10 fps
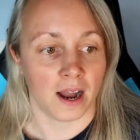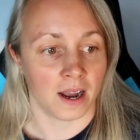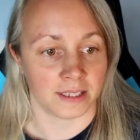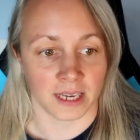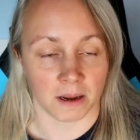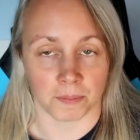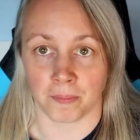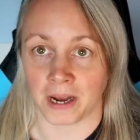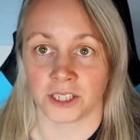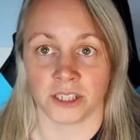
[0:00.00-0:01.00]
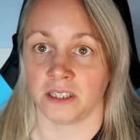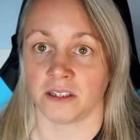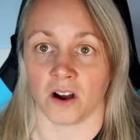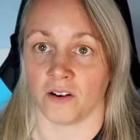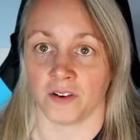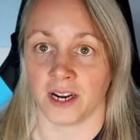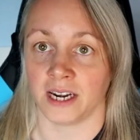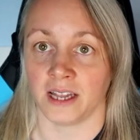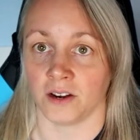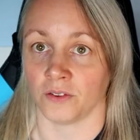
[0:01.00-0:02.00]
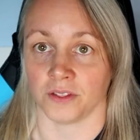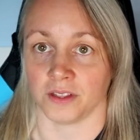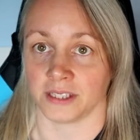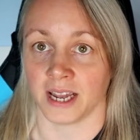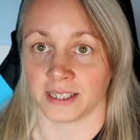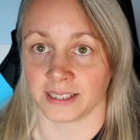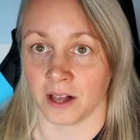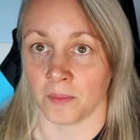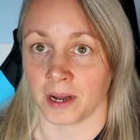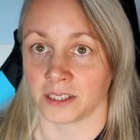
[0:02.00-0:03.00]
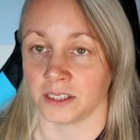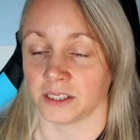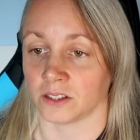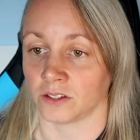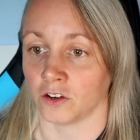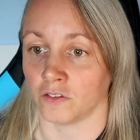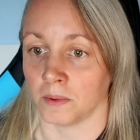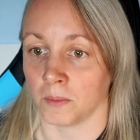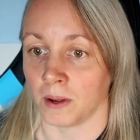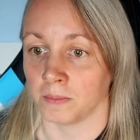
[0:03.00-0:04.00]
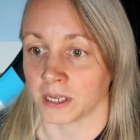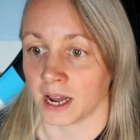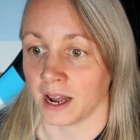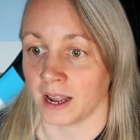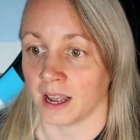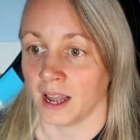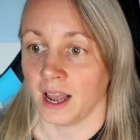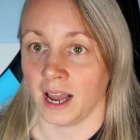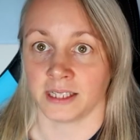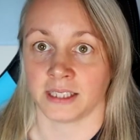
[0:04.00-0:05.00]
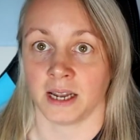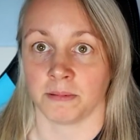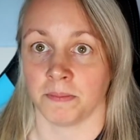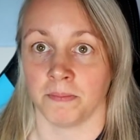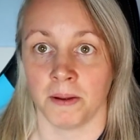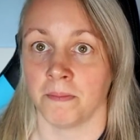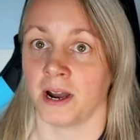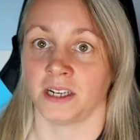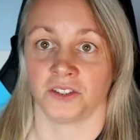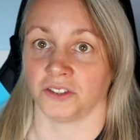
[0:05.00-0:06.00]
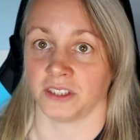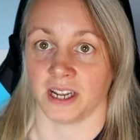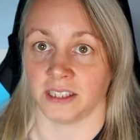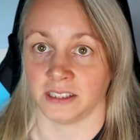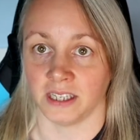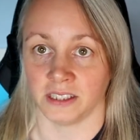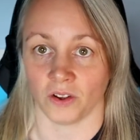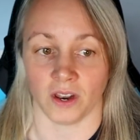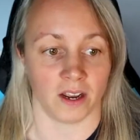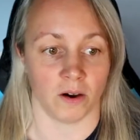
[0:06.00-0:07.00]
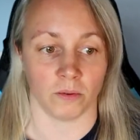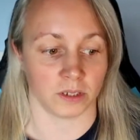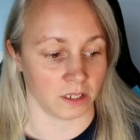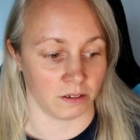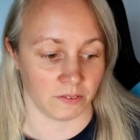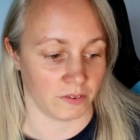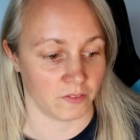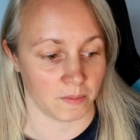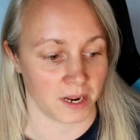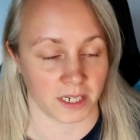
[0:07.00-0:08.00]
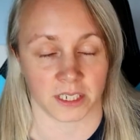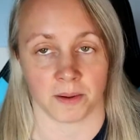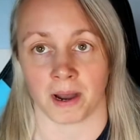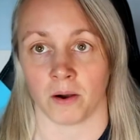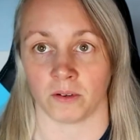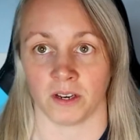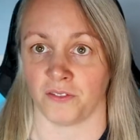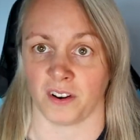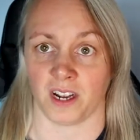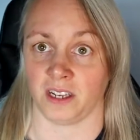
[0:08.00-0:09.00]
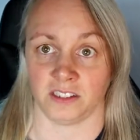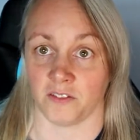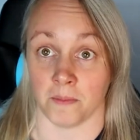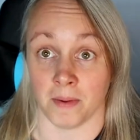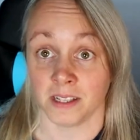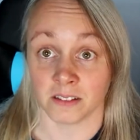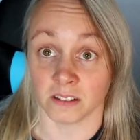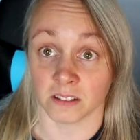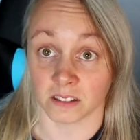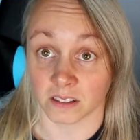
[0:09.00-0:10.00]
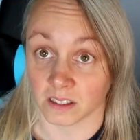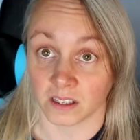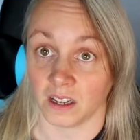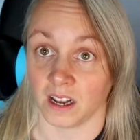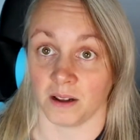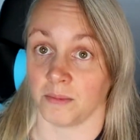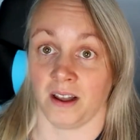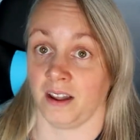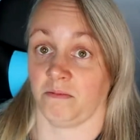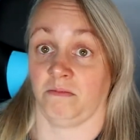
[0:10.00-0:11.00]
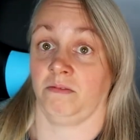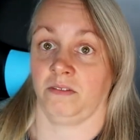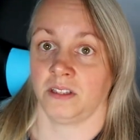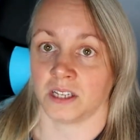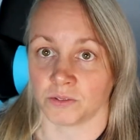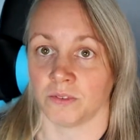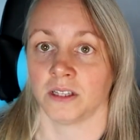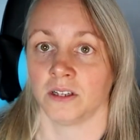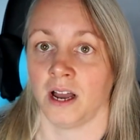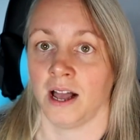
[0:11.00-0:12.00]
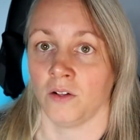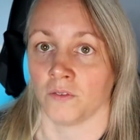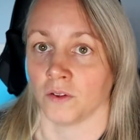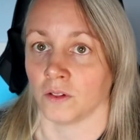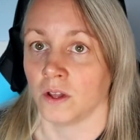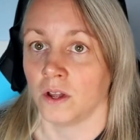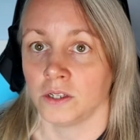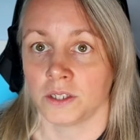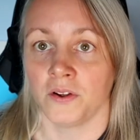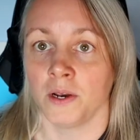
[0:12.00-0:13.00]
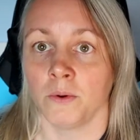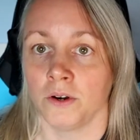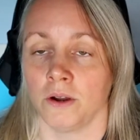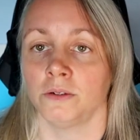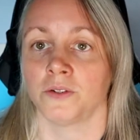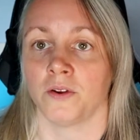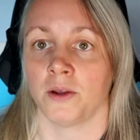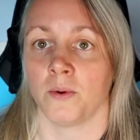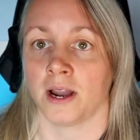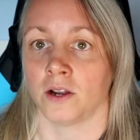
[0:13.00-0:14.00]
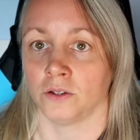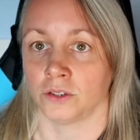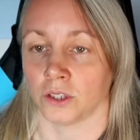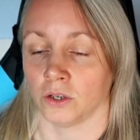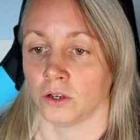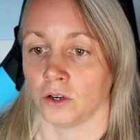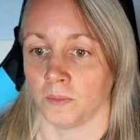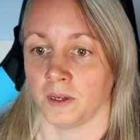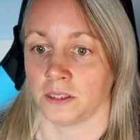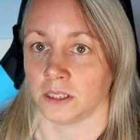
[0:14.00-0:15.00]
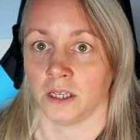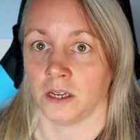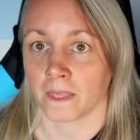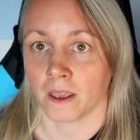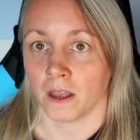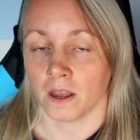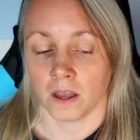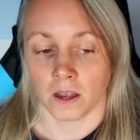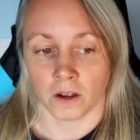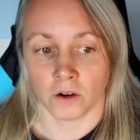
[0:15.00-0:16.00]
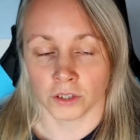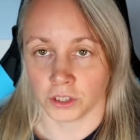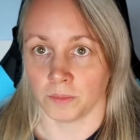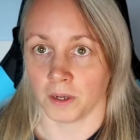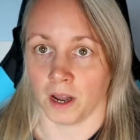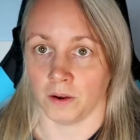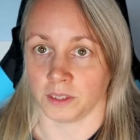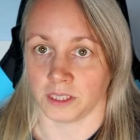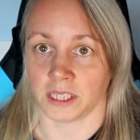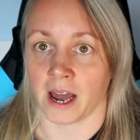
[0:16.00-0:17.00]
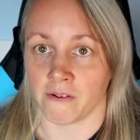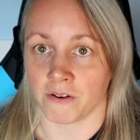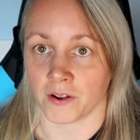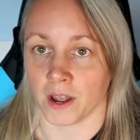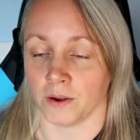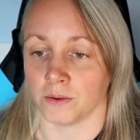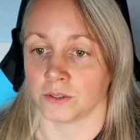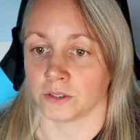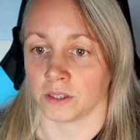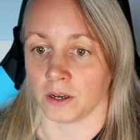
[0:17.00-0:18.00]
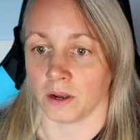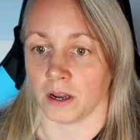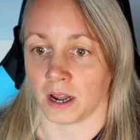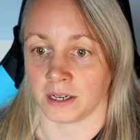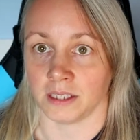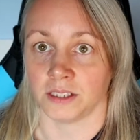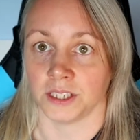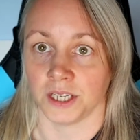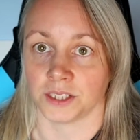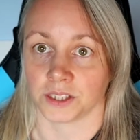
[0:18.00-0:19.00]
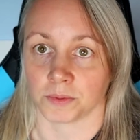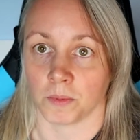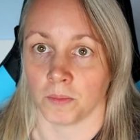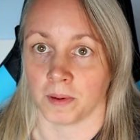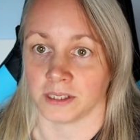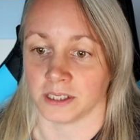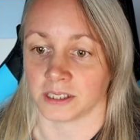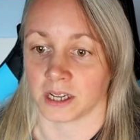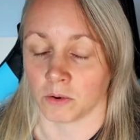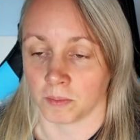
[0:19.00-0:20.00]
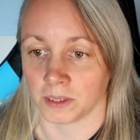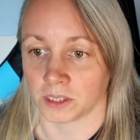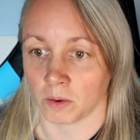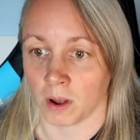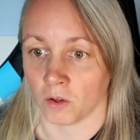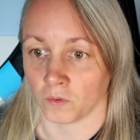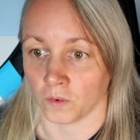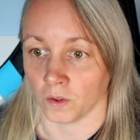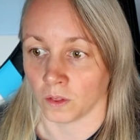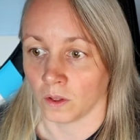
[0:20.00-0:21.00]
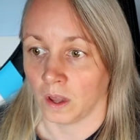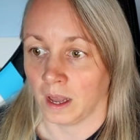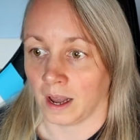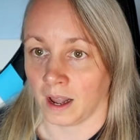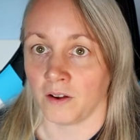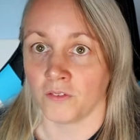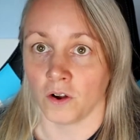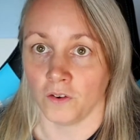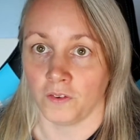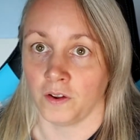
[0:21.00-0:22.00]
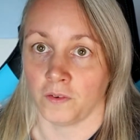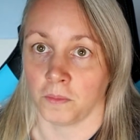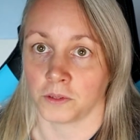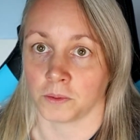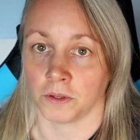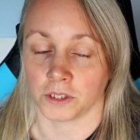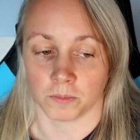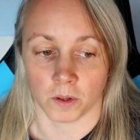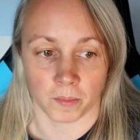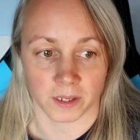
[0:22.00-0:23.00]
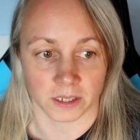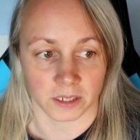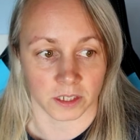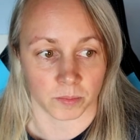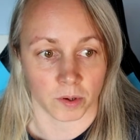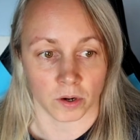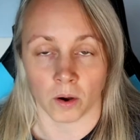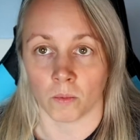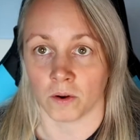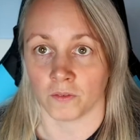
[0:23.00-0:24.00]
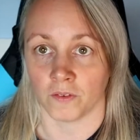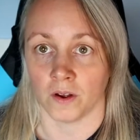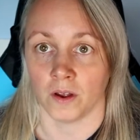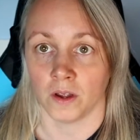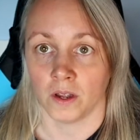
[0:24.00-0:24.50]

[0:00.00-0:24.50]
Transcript: I typed badge in, can't find anything other than textile badges on the government website. I typed in pin badge, doesn't exist. All I got was a load of information about different kinds of metal. I'm like, that's really not helpful. So if anyone knows of anywhere good to look up these custom codes, these tariff codes that I need to use as a small business, that would be so helpful. I have got a few from some other small businesses, but not one for